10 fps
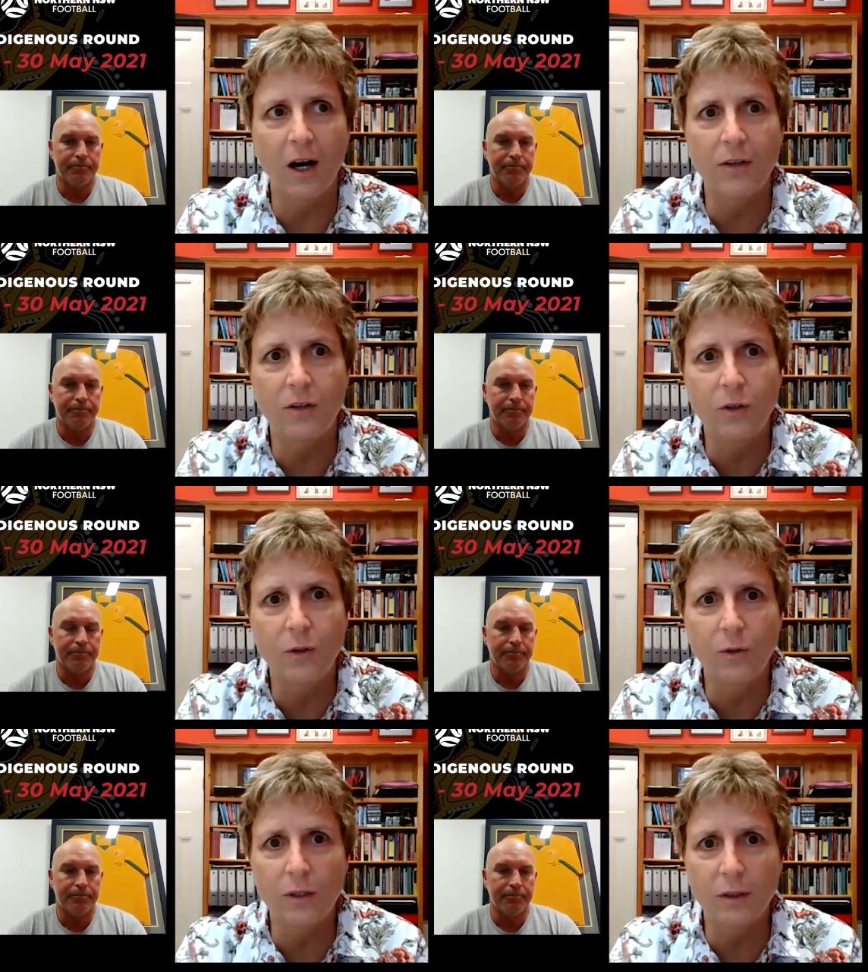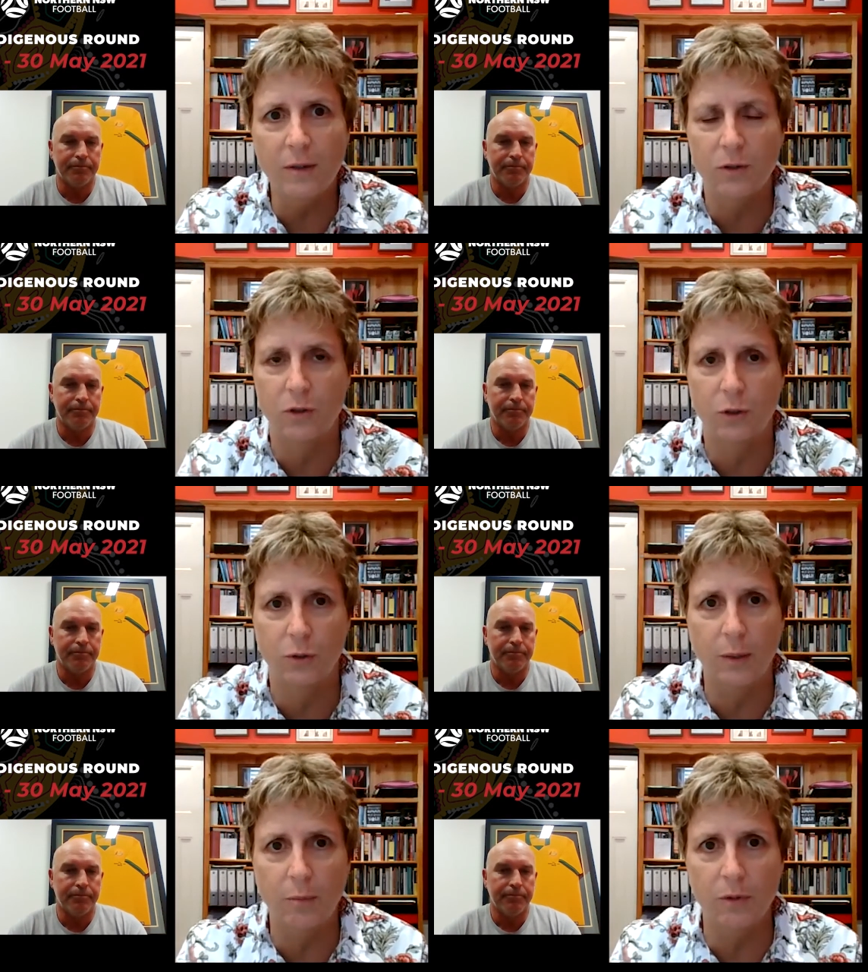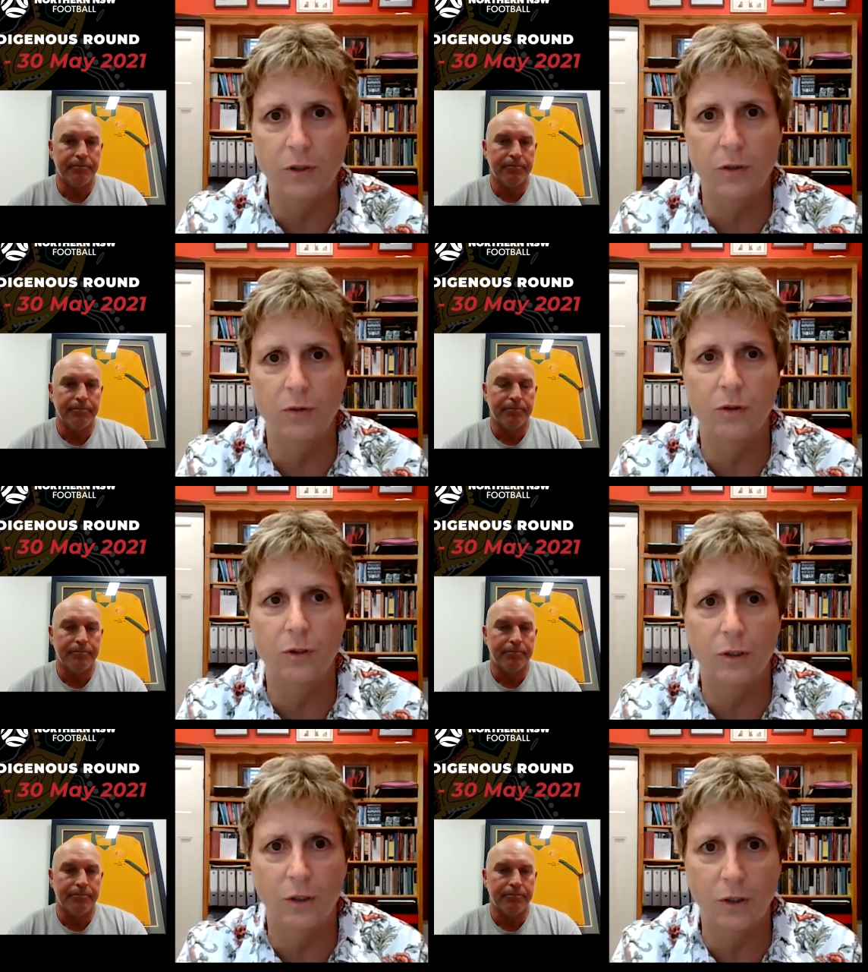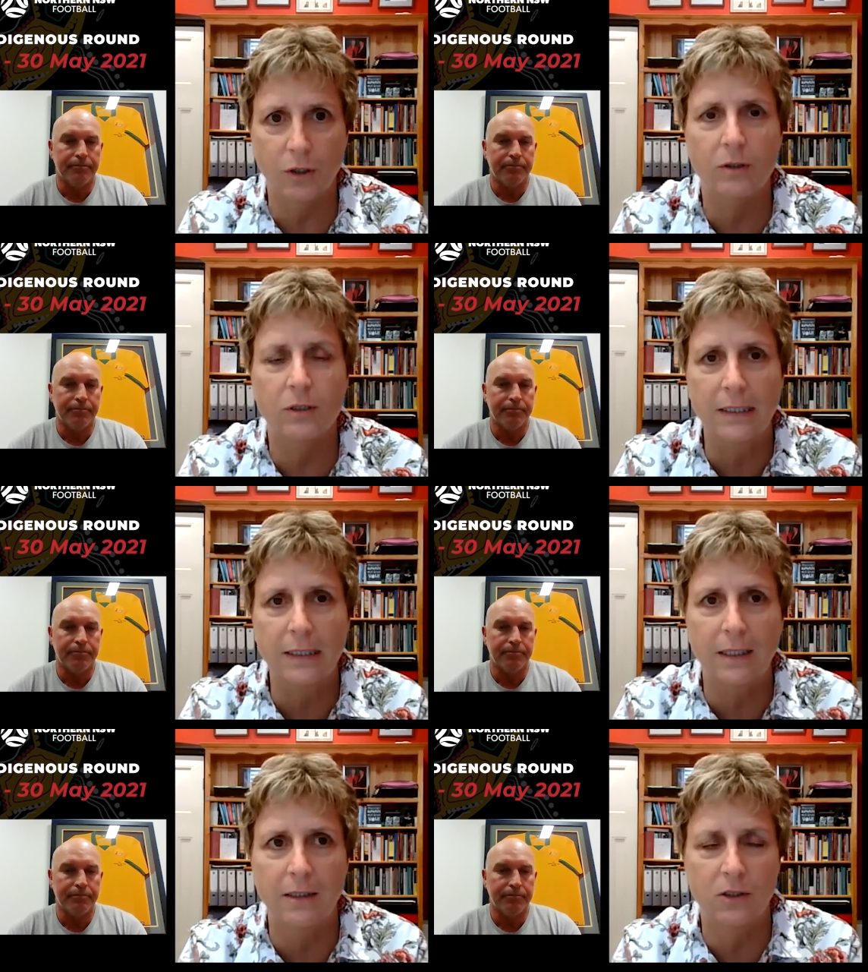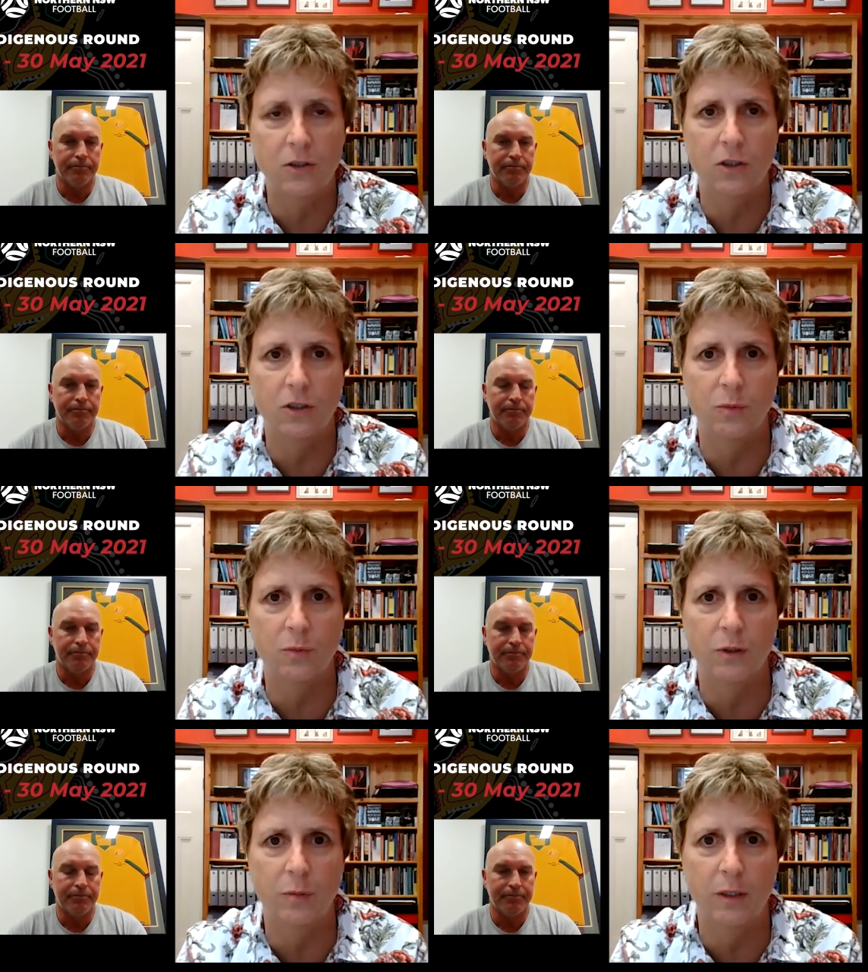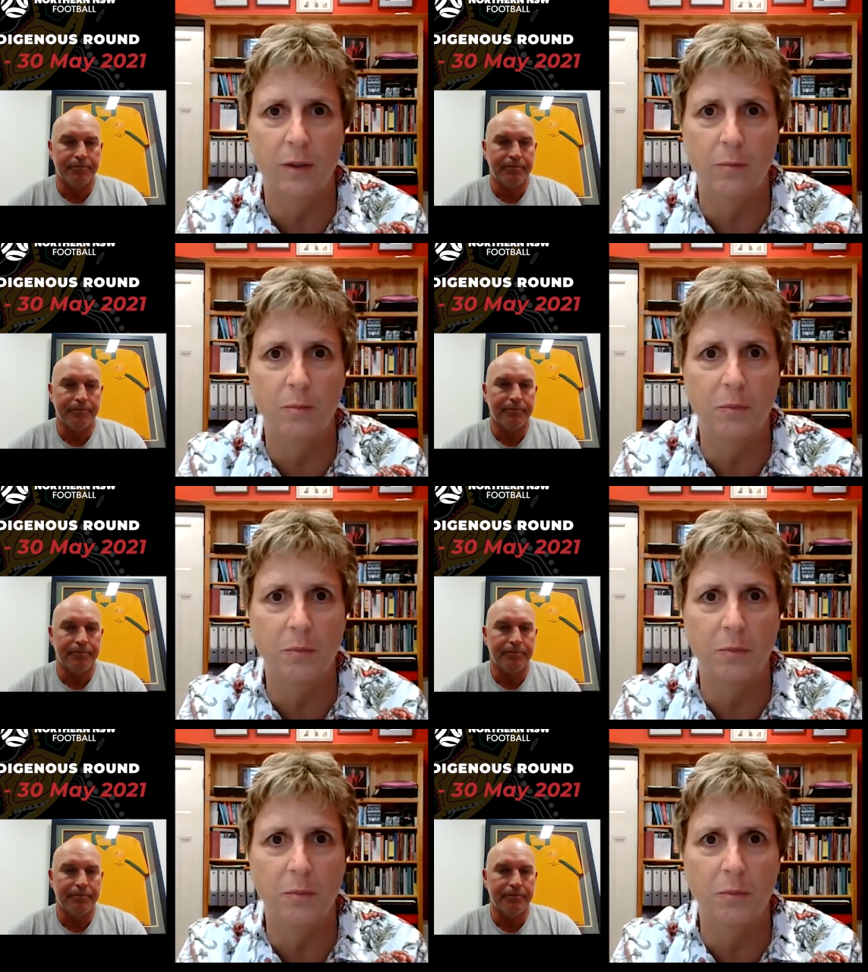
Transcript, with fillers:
Speaker 1: I knew that there was two Aboriginal girls in the institution with me